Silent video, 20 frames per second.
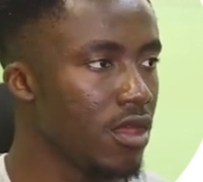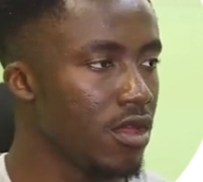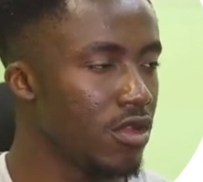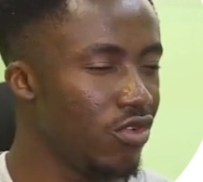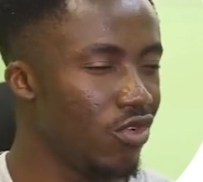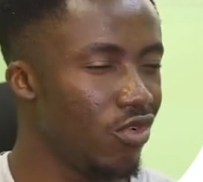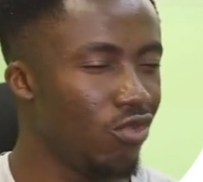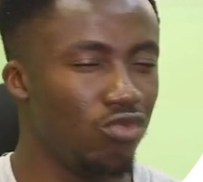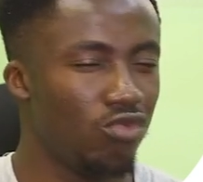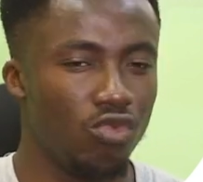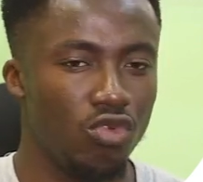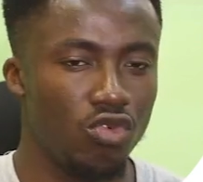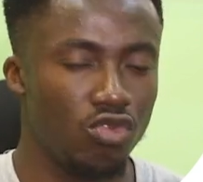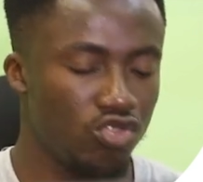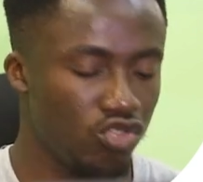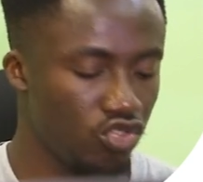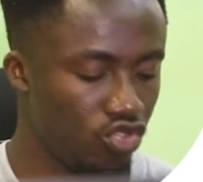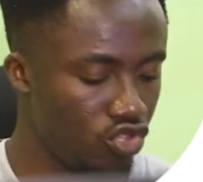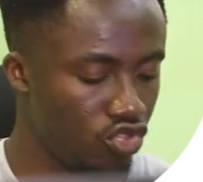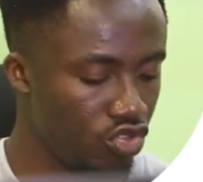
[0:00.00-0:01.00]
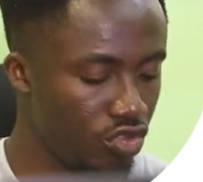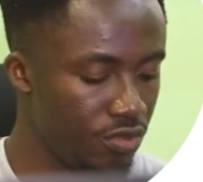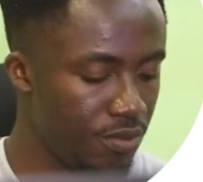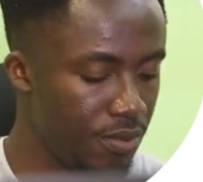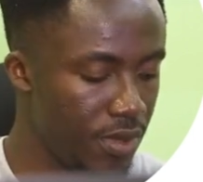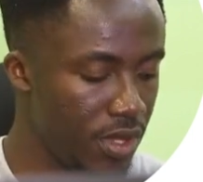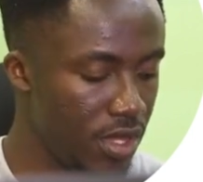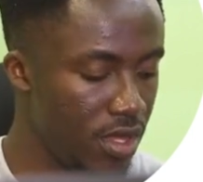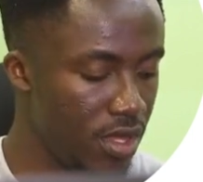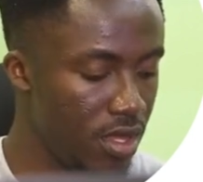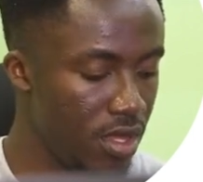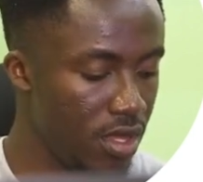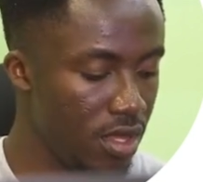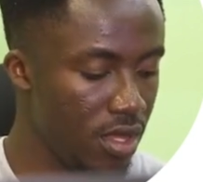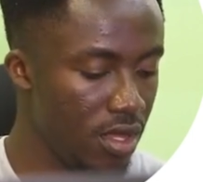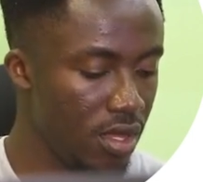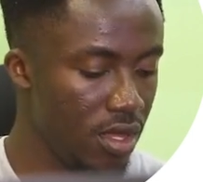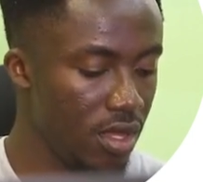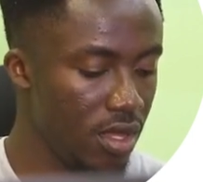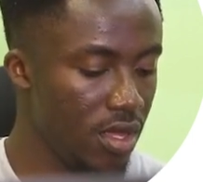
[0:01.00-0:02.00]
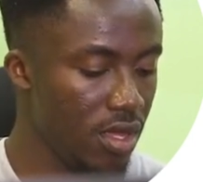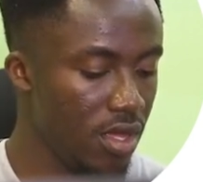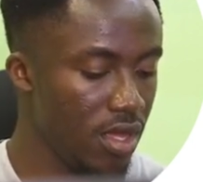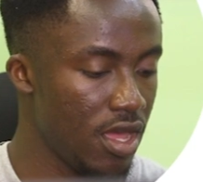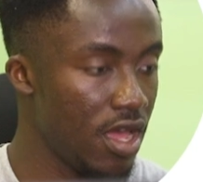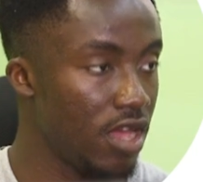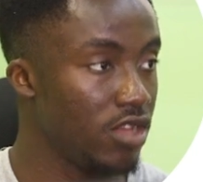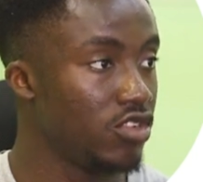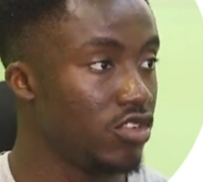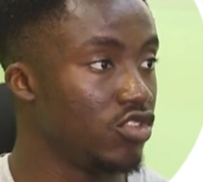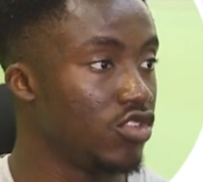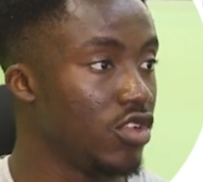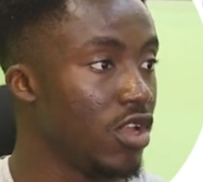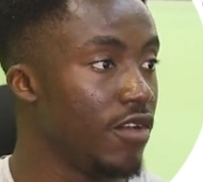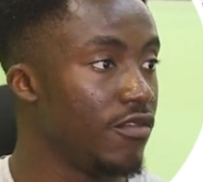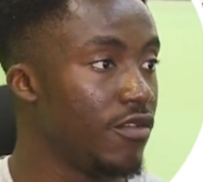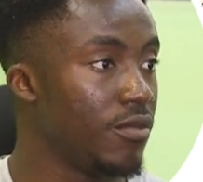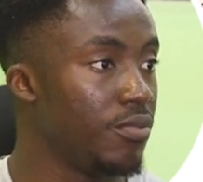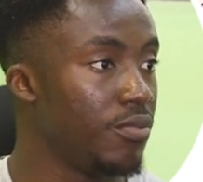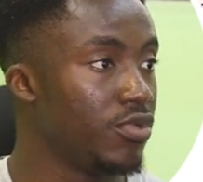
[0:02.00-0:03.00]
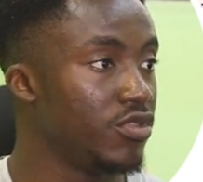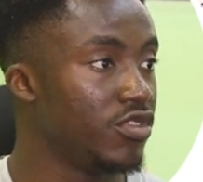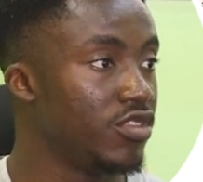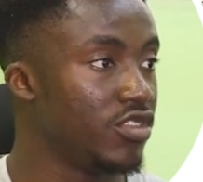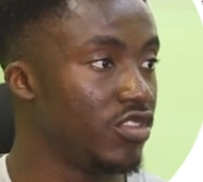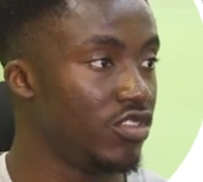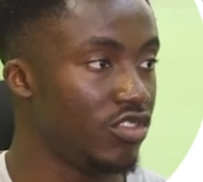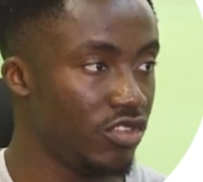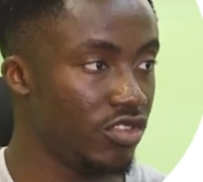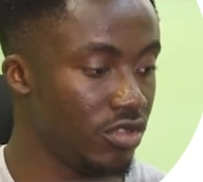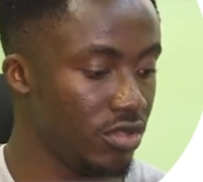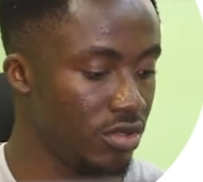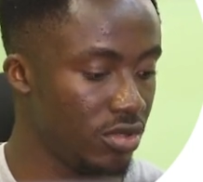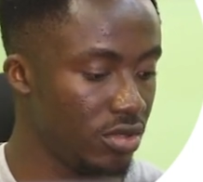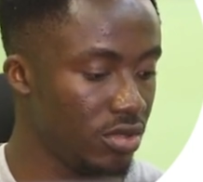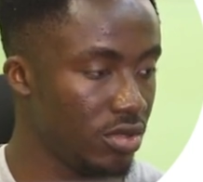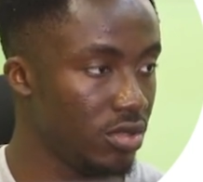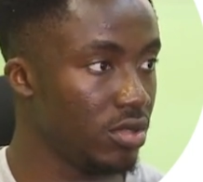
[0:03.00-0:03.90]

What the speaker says: The row should be, it should have a position